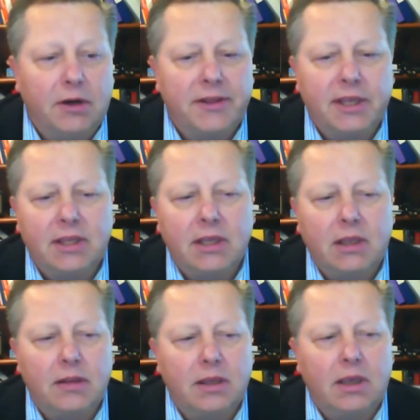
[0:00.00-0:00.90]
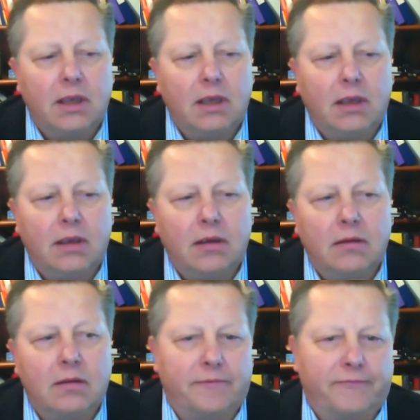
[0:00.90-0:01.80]
You know, I think
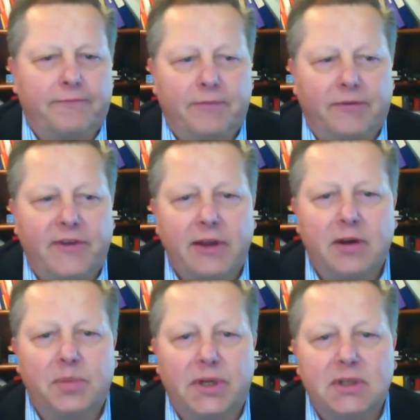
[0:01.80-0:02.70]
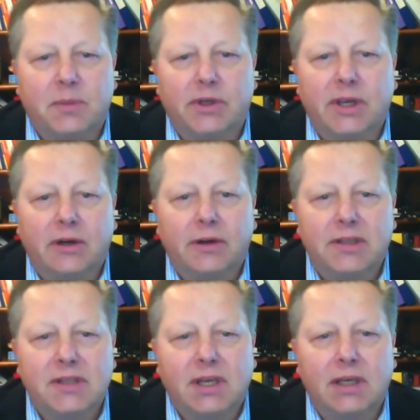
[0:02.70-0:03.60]
the founding principle here
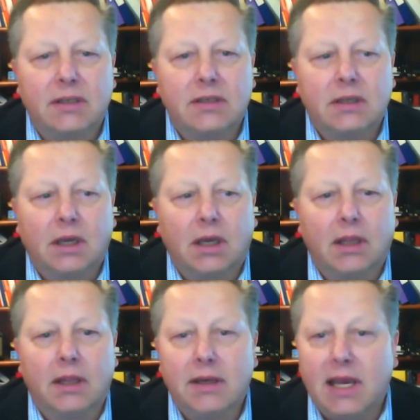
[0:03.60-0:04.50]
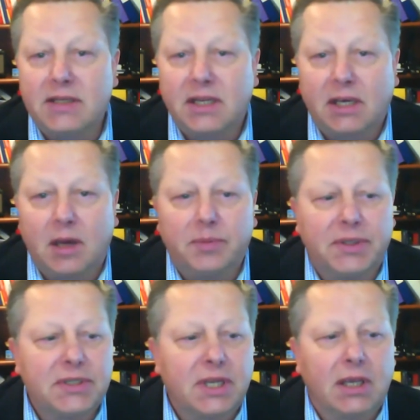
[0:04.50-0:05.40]
is that NASDAQ
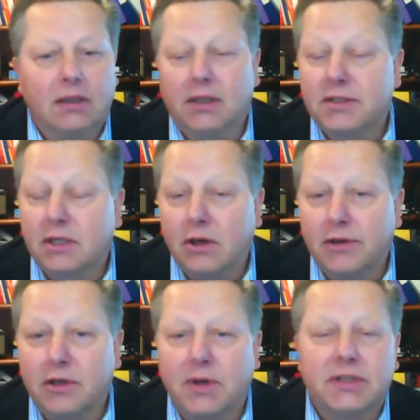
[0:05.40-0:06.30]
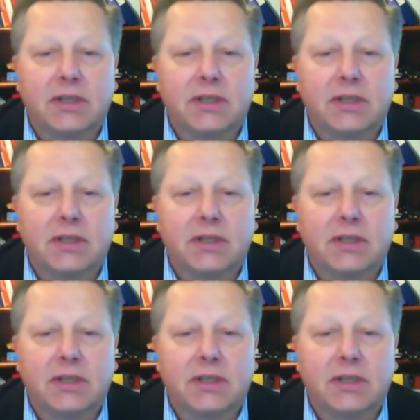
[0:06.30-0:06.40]
listing on U.S.